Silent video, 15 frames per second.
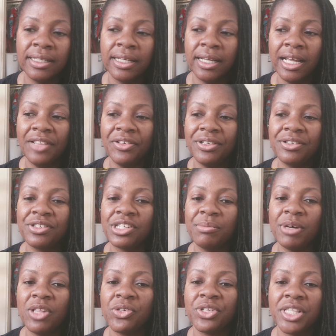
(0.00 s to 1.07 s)
And then there's some
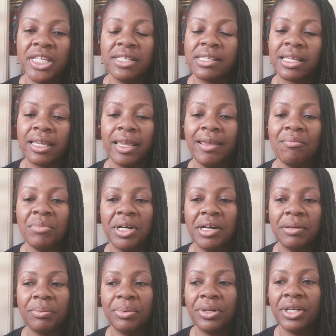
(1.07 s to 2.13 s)
other things that came up
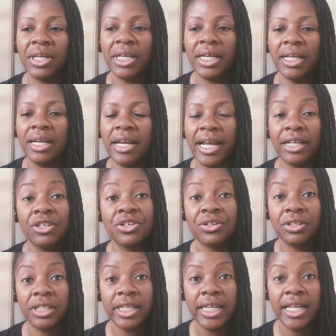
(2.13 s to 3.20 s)

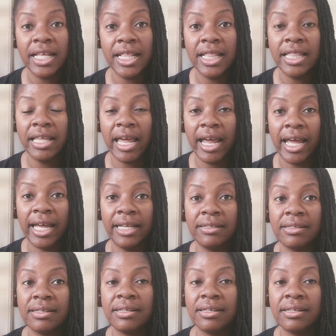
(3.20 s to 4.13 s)
naturally that